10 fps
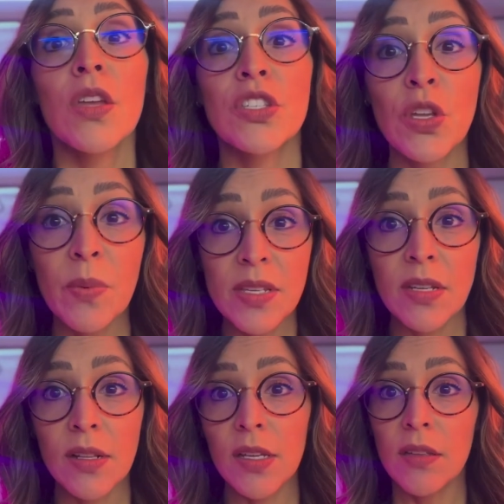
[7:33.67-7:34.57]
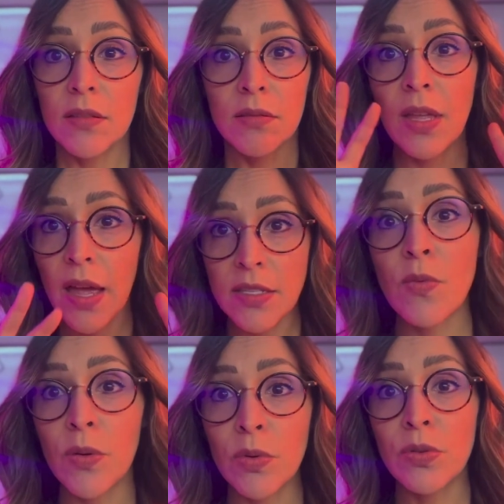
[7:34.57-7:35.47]
So basically, that's
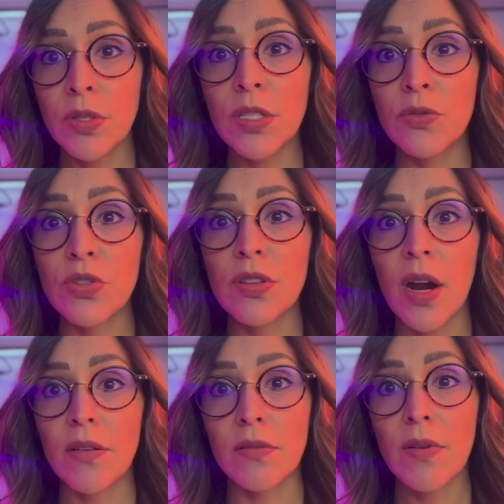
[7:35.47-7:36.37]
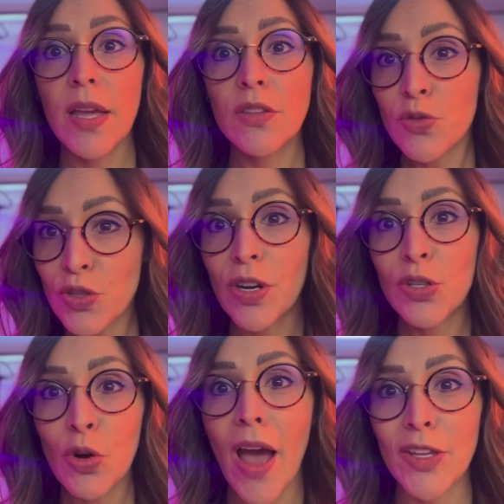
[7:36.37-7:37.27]
what you need to start, right? To start
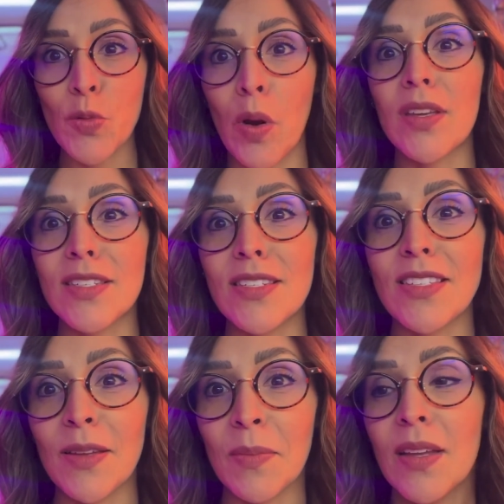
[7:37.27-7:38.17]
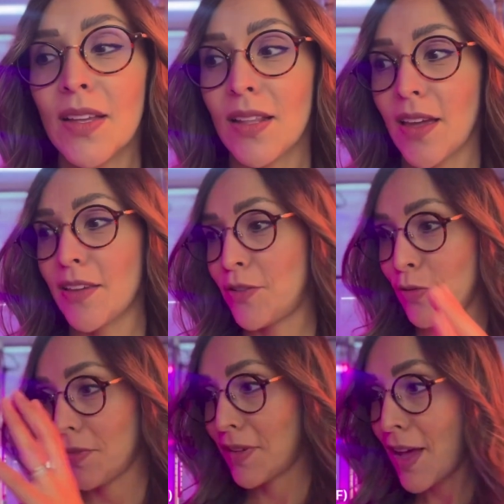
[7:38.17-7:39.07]
your hydroponic system, like
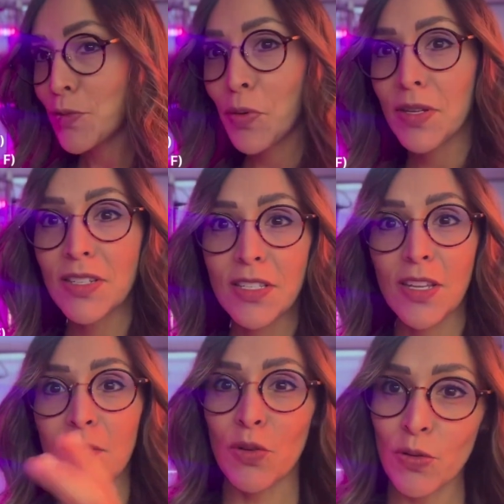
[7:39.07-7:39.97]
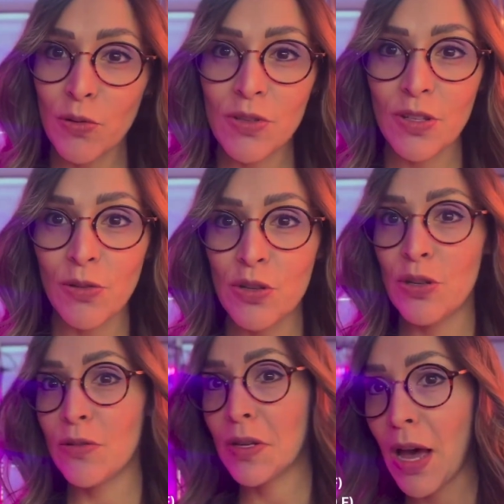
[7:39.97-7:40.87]
your hydroponic system, your nutrient
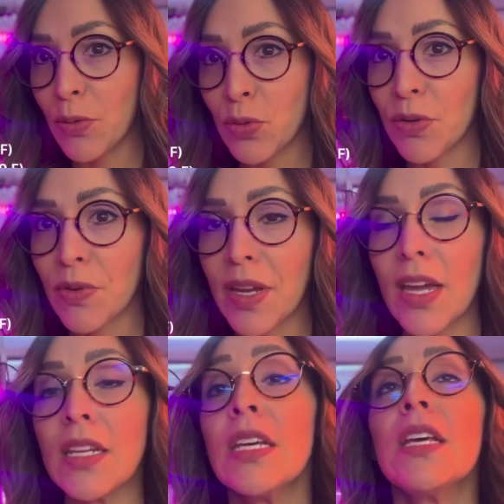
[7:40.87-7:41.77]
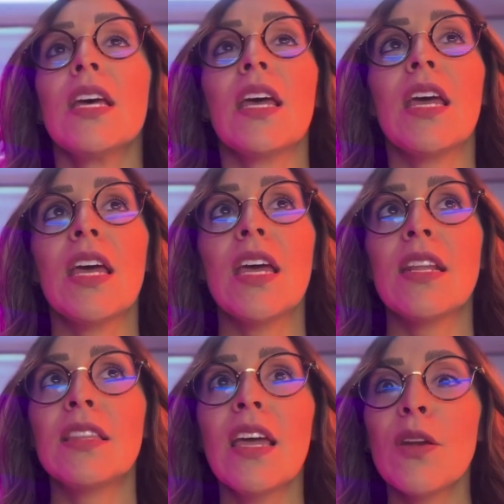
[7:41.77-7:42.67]
solution, how to irrigate,
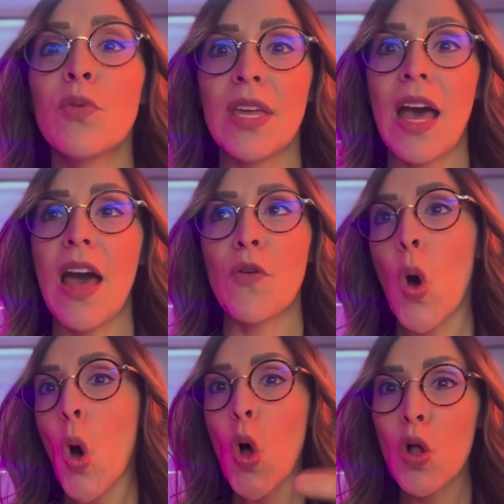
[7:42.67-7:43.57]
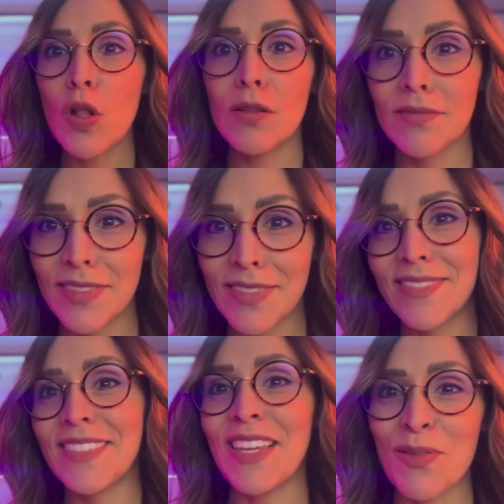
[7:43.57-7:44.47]
and then we have all
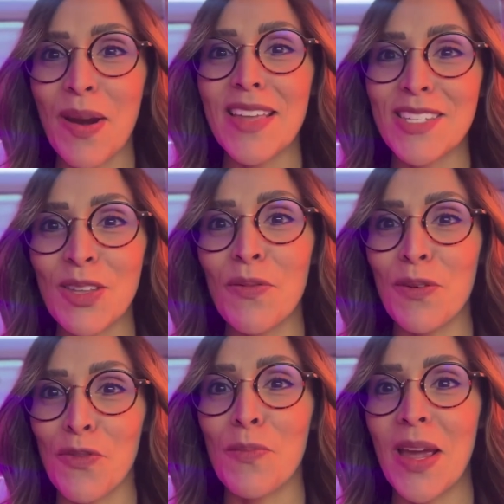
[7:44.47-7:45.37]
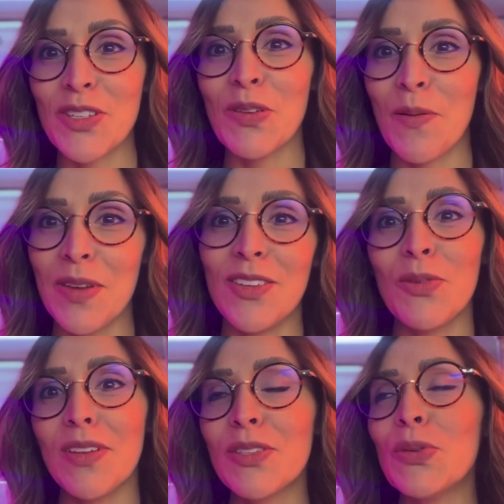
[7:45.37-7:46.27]
the rest of the information. I mean,
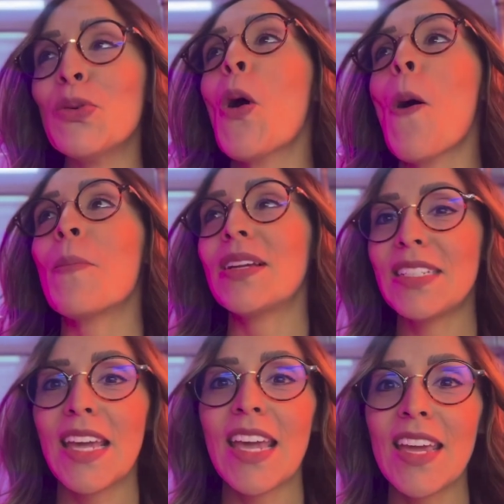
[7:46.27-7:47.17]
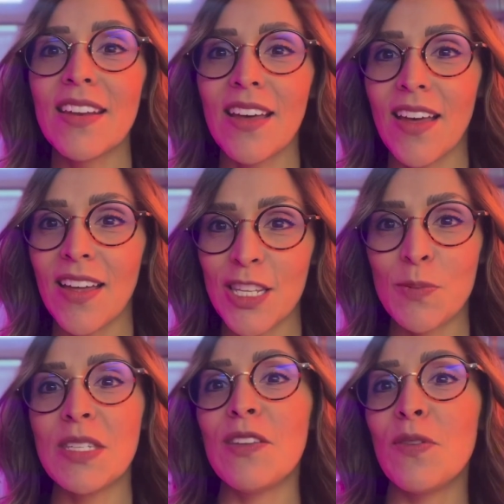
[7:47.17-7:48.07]
you need to maintain uh, a
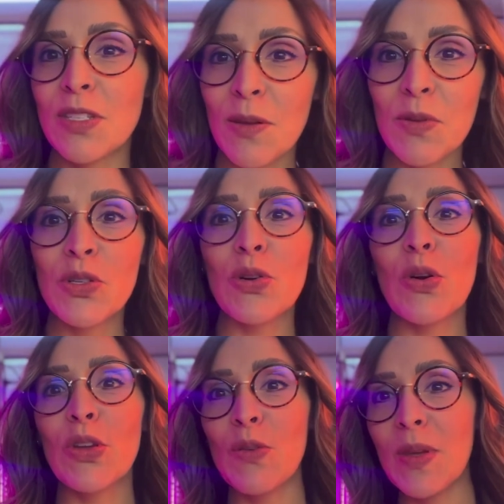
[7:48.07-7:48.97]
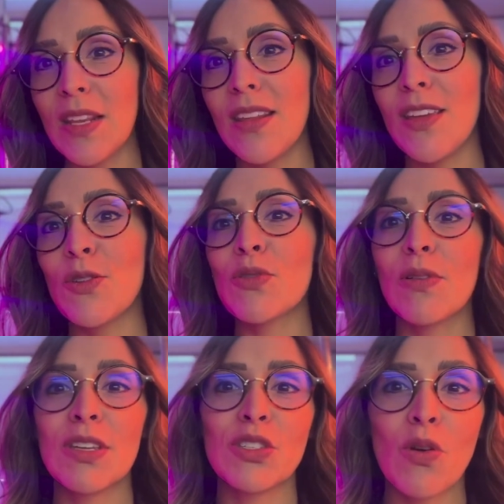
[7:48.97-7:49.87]
specific temperature, humidity.
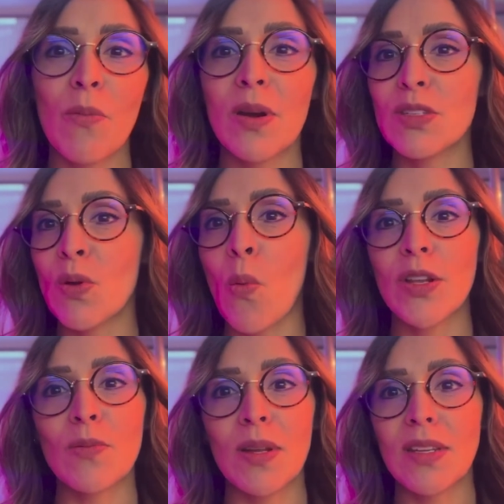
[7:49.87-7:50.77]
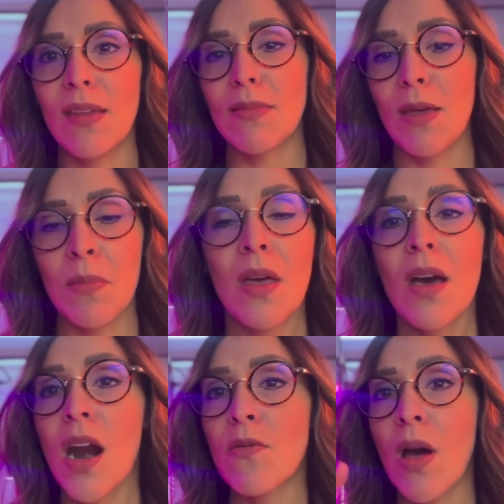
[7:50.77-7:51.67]
Usually strawberries, we want to maintain them
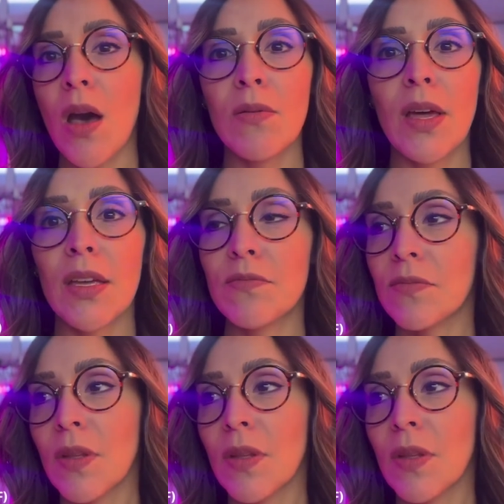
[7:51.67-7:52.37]
around like